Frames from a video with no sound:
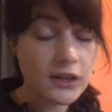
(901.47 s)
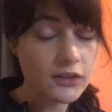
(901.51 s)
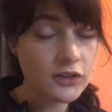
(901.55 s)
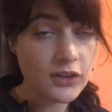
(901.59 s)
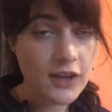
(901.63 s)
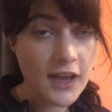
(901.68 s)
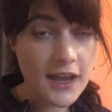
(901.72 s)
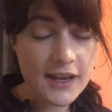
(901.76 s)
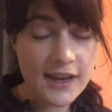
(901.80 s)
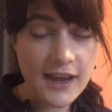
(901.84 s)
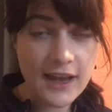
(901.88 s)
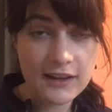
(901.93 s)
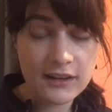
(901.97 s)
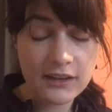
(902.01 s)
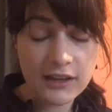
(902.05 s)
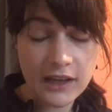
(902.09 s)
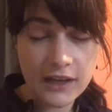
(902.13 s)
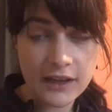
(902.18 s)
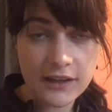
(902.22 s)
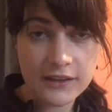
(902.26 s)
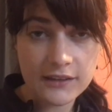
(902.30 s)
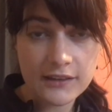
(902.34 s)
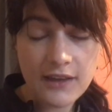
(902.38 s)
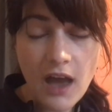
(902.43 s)
had your gait
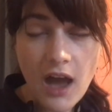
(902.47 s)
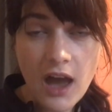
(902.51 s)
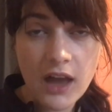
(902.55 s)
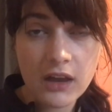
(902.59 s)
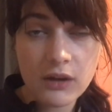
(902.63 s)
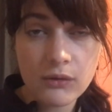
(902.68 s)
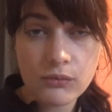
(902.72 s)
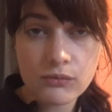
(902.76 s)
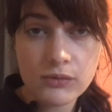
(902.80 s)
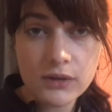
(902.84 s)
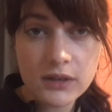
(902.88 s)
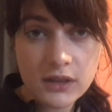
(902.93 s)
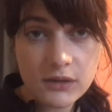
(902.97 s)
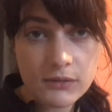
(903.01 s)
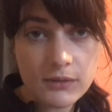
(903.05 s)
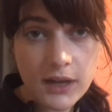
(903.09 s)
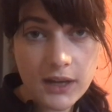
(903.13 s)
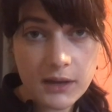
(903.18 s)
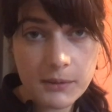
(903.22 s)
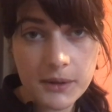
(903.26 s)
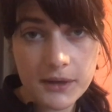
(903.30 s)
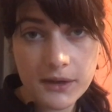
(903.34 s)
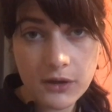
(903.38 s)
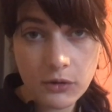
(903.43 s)
analyzed, I really
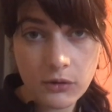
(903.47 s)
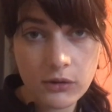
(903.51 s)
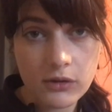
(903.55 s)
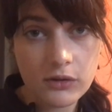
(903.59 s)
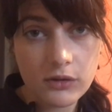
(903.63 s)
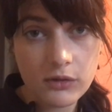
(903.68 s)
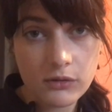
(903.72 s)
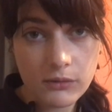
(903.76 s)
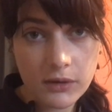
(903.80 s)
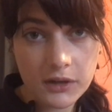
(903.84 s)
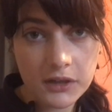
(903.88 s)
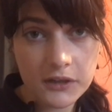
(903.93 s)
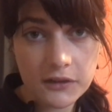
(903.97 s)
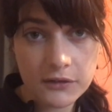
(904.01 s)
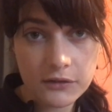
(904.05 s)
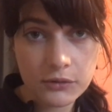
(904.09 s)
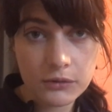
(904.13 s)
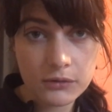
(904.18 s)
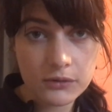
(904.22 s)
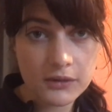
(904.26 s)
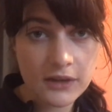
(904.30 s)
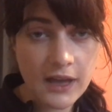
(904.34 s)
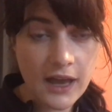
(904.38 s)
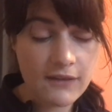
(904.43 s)
recommend going to a running
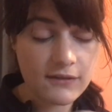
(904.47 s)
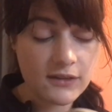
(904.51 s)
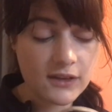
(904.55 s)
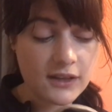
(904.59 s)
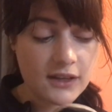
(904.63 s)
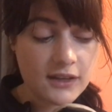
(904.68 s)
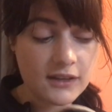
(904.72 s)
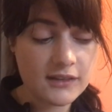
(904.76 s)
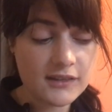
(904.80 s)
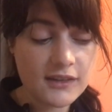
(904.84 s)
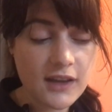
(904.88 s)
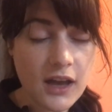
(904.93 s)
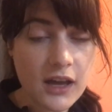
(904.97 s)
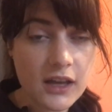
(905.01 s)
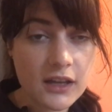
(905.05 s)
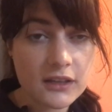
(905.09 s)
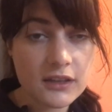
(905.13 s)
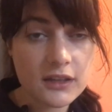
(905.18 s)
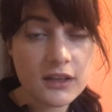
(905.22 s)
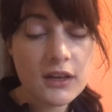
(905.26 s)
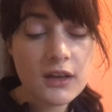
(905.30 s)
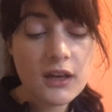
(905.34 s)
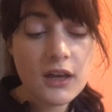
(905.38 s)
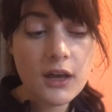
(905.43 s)
store and having that
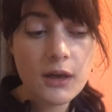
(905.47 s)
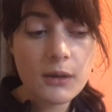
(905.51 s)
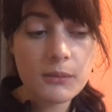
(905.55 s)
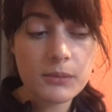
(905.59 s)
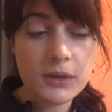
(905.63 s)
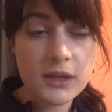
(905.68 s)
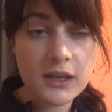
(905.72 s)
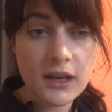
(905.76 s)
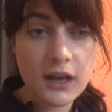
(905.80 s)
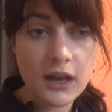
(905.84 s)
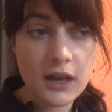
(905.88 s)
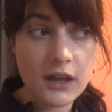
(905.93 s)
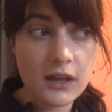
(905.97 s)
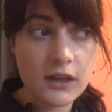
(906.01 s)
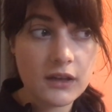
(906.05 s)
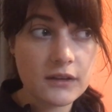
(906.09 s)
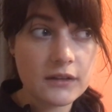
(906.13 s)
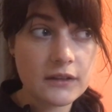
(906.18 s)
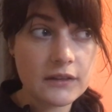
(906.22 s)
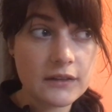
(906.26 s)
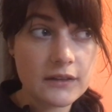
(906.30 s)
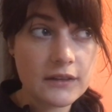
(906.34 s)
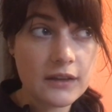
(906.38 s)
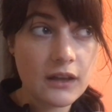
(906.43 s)
done,
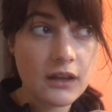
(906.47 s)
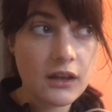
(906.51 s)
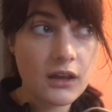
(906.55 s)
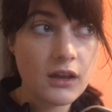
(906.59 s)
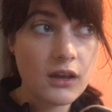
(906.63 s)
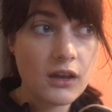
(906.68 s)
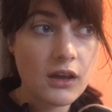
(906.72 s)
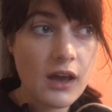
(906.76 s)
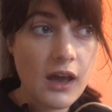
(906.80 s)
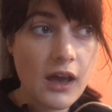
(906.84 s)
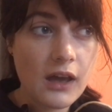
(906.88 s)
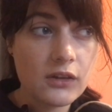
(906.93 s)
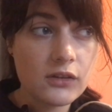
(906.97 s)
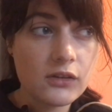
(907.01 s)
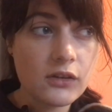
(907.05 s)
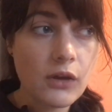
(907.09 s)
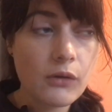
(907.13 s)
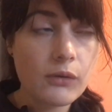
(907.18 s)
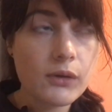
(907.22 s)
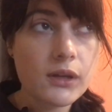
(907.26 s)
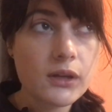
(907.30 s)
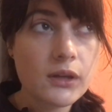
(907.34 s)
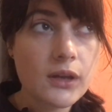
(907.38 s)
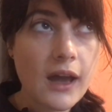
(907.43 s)
because
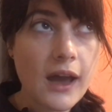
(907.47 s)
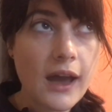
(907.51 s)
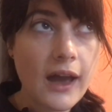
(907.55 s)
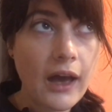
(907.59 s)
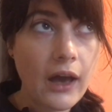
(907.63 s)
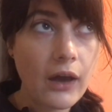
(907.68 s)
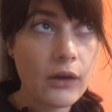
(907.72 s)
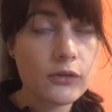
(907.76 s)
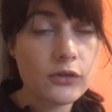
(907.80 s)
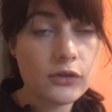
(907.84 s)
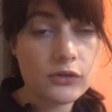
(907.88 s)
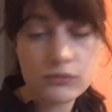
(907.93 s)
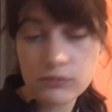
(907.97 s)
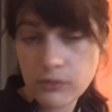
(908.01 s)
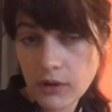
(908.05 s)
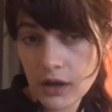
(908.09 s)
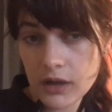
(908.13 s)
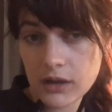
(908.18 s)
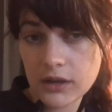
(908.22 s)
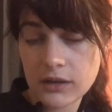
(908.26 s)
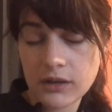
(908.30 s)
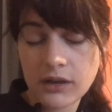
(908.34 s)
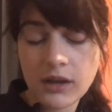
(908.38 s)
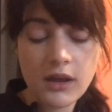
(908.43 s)
knowing how you
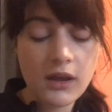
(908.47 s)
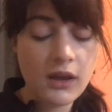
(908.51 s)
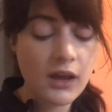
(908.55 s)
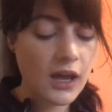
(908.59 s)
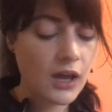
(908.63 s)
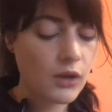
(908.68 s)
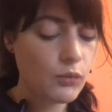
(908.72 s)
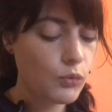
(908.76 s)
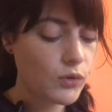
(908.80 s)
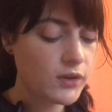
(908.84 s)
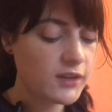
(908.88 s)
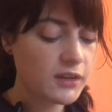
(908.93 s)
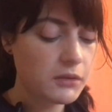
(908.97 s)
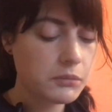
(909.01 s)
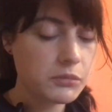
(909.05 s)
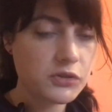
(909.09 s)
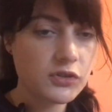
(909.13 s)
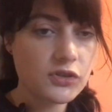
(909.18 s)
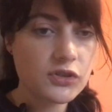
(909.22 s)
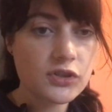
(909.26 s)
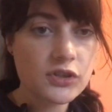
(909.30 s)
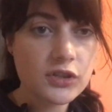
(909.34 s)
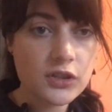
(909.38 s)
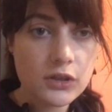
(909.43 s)
run and what type of
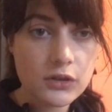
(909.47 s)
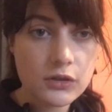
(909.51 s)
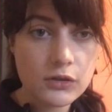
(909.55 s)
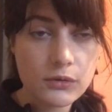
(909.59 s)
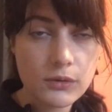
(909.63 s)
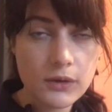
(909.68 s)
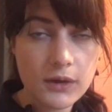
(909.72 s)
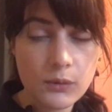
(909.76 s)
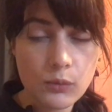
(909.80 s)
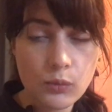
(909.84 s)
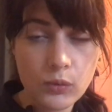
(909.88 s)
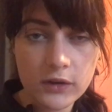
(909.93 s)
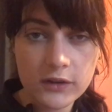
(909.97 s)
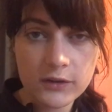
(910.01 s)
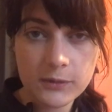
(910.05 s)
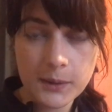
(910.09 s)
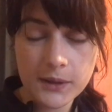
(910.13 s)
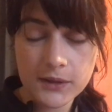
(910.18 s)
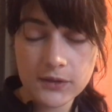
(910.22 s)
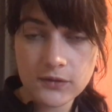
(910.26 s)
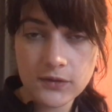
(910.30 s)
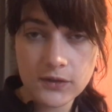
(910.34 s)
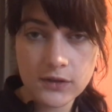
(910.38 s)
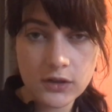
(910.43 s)
shoe works
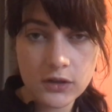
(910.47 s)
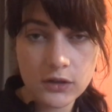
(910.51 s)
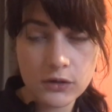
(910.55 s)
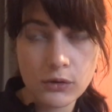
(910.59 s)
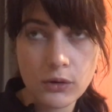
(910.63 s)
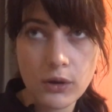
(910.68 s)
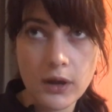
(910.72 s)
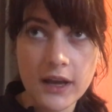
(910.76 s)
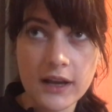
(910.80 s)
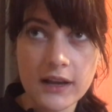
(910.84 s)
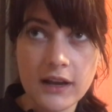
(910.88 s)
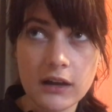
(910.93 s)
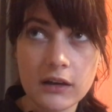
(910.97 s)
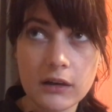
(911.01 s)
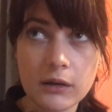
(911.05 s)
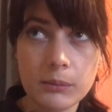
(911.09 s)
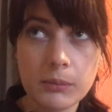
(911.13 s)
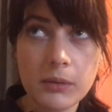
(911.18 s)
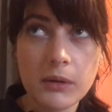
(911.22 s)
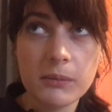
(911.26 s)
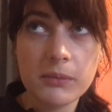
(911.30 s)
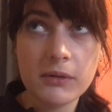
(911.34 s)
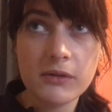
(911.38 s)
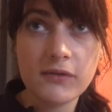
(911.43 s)
best for you can
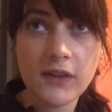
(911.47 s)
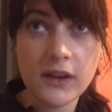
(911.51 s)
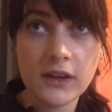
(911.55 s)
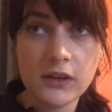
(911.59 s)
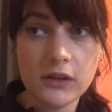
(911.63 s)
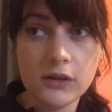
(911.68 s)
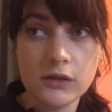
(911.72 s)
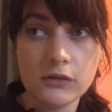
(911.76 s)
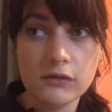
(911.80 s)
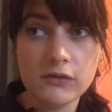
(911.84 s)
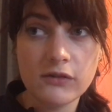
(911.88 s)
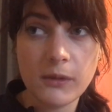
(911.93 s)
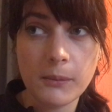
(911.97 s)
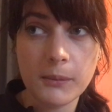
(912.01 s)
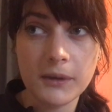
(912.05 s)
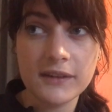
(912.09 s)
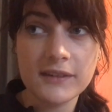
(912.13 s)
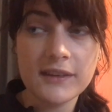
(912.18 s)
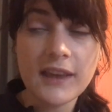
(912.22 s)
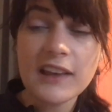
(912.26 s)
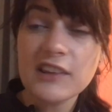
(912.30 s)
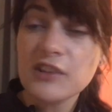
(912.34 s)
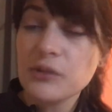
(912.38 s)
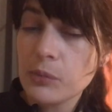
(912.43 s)
help prevent you from
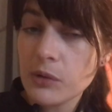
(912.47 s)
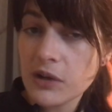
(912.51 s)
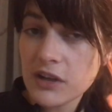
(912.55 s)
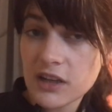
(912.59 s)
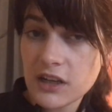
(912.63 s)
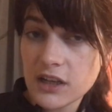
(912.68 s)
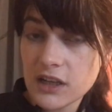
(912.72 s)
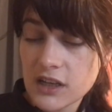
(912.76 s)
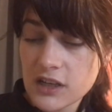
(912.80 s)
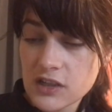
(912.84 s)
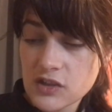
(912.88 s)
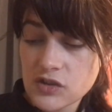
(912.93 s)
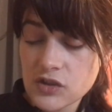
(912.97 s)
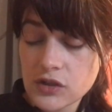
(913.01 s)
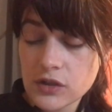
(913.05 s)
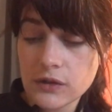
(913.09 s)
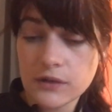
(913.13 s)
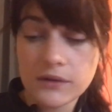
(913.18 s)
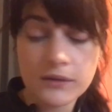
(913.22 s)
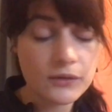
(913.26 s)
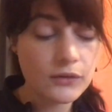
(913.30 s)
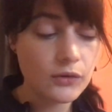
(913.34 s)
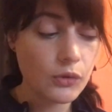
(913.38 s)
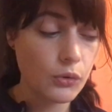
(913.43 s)
exacerbating
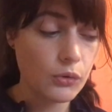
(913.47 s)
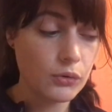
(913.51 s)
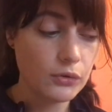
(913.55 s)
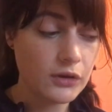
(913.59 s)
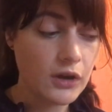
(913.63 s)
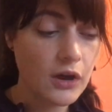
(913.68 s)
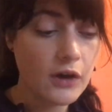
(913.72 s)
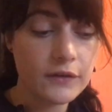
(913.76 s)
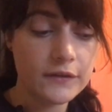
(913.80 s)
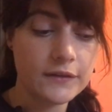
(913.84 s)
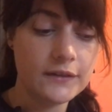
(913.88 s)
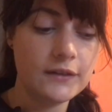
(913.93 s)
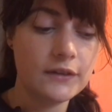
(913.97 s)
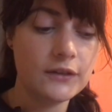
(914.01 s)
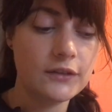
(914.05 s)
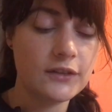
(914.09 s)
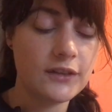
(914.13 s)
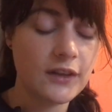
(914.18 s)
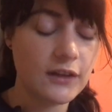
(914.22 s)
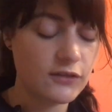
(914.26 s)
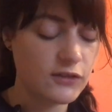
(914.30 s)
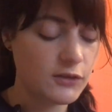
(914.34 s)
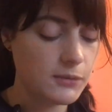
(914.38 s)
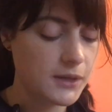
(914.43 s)
issues or causing
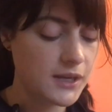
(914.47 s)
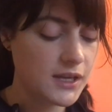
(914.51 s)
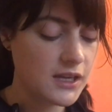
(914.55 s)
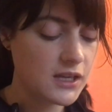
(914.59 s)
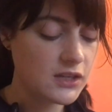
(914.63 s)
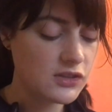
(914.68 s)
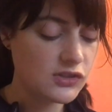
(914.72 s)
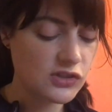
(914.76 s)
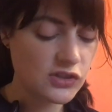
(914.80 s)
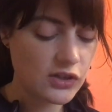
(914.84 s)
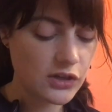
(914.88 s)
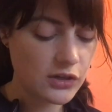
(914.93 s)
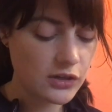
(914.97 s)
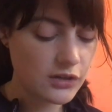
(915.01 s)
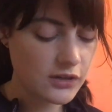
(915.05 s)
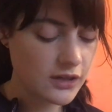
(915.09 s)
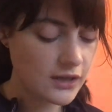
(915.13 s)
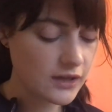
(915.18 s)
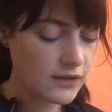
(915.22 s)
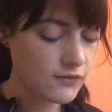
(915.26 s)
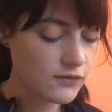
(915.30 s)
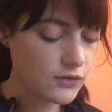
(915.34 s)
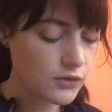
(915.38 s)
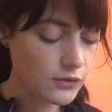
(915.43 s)
yourself to be injured.
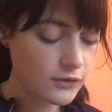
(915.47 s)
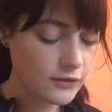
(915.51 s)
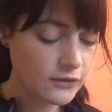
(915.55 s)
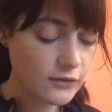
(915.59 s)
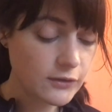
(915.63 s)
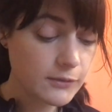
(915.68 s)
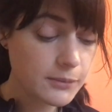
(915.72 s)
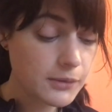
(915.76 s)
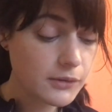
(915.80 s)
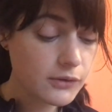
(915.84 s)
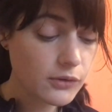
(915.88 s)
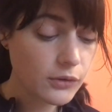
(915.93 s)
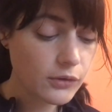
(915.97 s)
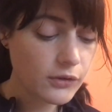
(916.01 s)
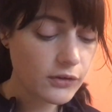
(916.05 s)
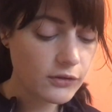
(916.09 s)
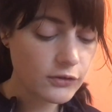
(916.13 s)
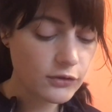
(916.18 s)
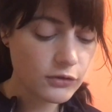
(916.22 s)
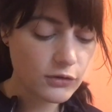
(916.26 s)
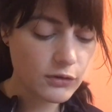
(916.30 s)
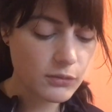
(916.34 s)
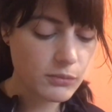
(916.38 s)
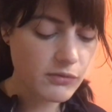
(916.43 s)
If you're super loyal
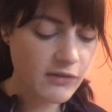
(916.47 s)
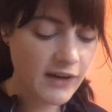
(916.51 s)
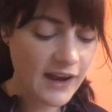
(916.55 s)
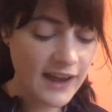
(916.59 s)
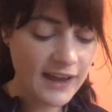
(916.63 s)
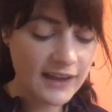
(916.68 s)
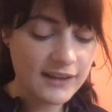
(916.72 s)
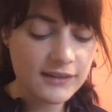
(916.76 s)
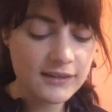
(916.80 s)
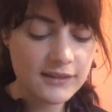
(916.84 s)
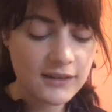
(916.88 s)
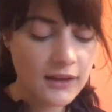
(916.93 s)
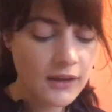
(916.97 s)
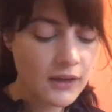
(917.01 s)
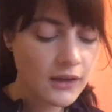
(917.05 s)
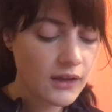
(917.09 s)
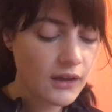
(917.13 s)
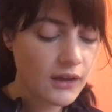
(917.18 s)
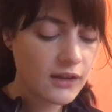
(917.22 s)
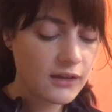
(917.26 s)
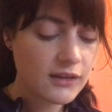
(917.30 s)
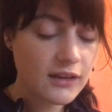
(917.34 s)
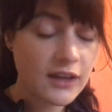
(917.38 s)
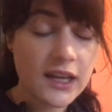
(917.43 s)
to a brand
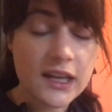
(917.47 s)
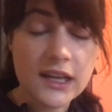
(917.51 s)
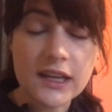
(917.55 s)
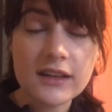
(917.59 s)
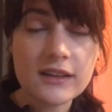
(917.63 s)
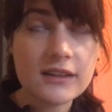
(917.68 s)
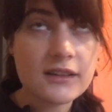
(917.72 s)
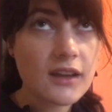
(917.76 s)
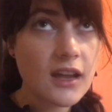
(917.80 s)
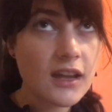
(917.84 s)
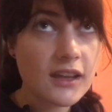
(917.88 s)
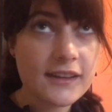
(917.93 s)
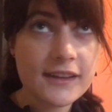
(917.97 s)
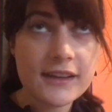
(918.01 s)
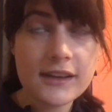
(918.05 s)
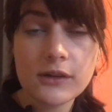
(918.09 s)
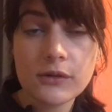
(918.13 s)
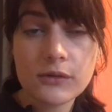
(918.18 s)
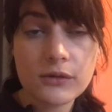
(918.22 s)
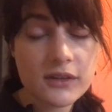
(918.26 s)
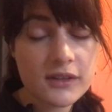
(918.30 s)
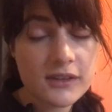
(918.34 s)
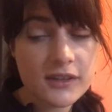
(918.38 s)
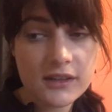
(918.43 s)
like Nike
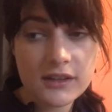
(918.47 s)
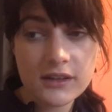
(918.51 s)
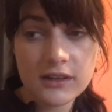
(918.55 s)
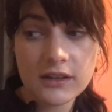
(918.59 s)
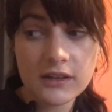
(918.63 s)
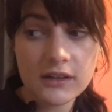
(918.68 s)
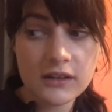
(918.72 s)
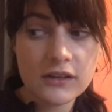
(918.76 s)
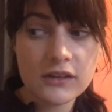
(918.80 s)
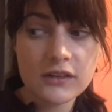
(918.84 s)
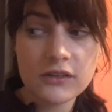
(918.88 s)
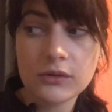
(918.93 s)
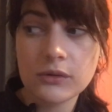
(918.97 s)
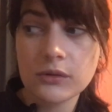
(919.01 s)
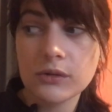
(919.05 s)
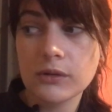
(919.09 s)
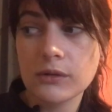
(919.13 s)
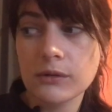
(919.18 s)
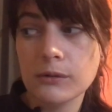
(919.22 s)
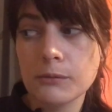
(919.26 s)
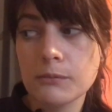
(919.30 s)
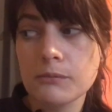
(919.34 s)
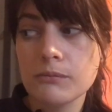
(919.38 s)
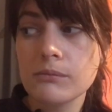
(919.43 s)
or Adidas
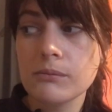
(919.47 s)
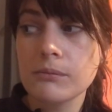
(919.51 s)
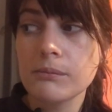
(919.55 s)
or